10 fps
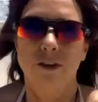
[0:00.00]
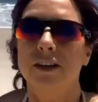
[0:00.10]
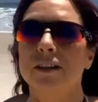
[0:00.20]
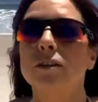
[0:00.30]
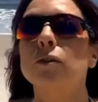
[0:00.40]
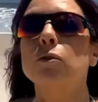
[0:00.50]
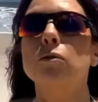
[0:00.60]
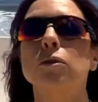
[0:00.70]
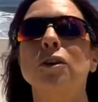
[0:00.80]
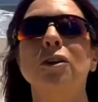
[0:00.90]
of trying to look
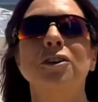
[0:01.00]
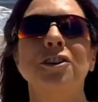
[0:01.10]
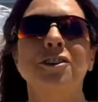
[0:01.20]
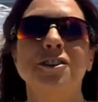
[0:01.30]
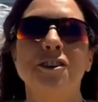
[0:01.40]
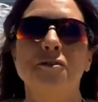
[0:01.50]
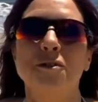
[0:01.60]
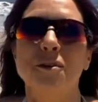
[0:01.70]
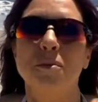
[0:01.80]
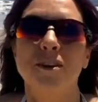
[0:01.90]
cool and hurting
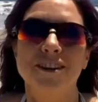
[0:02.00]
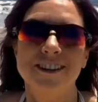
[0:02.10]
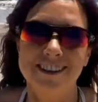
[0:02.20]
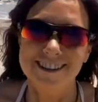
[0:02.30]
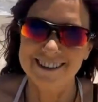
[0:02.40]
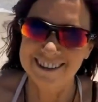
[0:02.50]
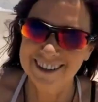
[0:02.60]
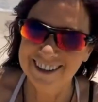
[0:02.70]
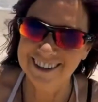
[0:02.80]
yourself in the process.